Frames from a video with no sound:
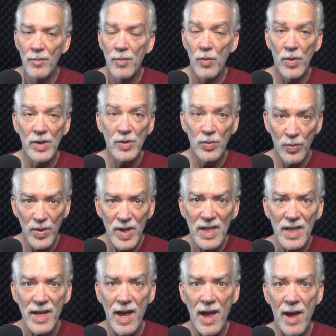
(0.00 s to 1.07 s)
But what's
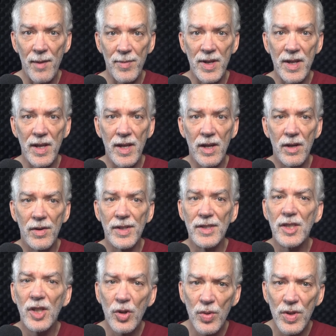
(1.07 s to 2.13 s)
really happening here is
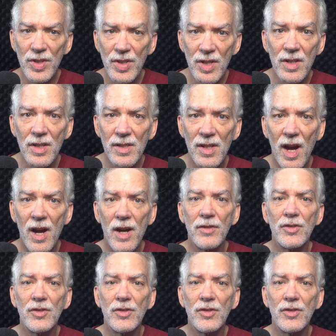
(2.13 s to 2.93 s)
the Christian desire